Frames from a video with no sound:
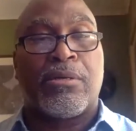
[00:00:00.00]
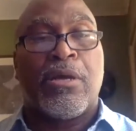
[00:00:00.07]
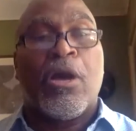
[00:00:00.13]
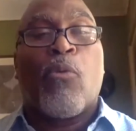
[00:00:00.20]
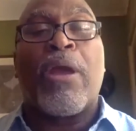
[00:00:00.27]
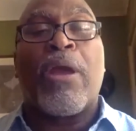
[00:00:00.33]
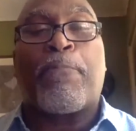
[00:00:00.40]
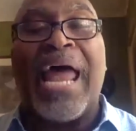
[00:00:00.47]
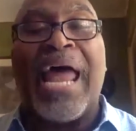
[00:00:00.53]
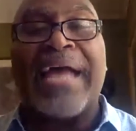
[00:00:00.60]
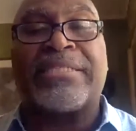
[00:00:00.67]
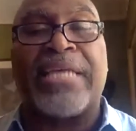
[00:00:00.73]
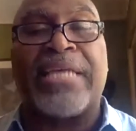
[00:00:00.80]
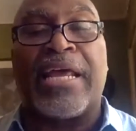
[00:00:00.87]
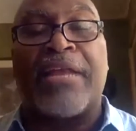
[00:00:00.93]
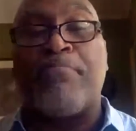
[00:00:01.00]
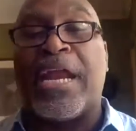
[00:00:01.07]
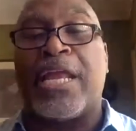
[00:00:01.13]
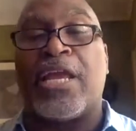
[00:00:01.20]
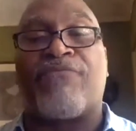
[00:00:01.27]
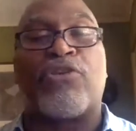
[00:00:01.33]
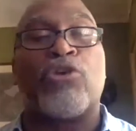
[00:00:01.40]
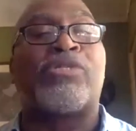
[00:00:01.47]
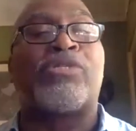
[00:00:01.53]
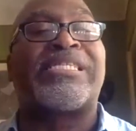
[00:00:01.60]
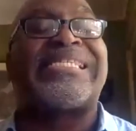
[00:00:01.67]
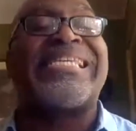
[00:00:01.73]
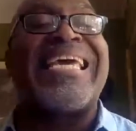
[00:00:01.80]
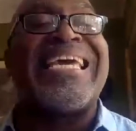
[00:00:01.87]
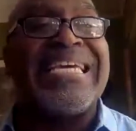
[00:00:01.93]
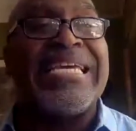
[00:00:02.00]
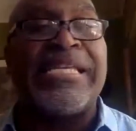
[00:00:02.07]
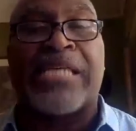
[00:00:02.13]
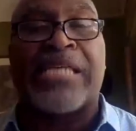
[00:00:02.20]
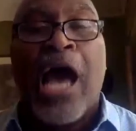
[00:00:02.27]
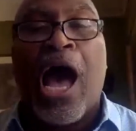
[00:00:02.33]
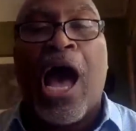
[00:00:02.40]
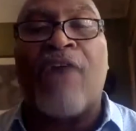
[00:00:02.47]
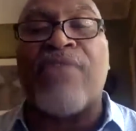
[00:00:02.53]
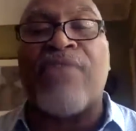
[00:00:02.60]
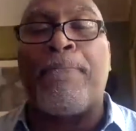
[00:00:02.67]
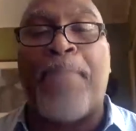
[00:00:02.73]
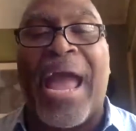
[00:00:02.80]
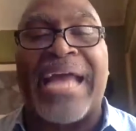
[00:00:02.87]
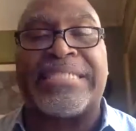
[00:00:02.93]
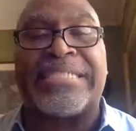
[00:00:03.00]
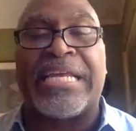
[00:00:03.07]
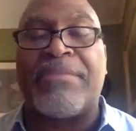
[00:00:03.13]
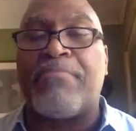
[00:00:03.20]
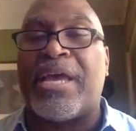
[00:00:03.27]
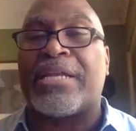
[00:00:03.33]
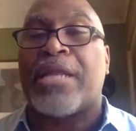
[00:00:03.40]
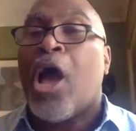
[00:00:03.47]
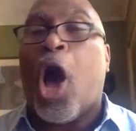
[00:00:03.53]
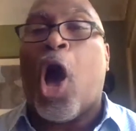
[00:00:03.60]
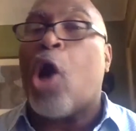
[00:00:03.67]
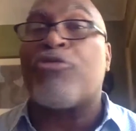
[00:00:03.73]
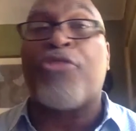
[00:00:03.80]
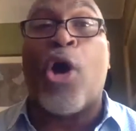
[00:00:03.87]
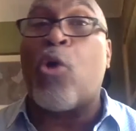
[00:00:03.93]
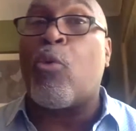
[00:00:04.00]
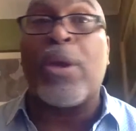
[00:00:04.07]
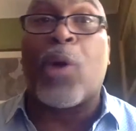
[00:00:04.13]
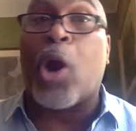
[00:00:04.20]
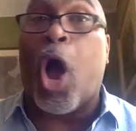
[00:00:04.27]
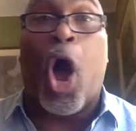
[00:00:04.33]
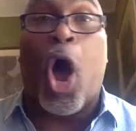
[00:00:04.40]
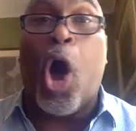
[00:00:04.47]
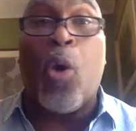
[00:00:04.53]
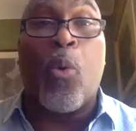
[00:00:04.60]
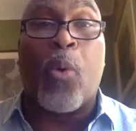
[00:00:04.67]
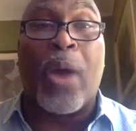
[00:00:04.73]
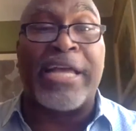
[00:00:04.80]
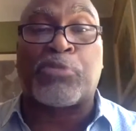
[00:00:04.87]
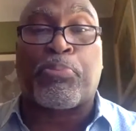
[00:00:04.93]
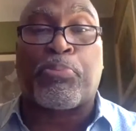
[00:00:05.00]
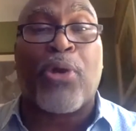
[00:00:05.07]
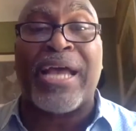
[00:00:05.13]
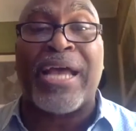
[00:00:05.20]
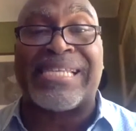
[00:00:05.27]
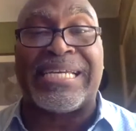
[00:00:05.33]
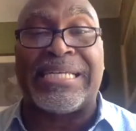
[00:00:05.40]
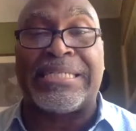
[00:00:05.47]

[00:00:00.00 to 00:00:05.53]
We planted in many of you seeds of abandonment, although we were always present.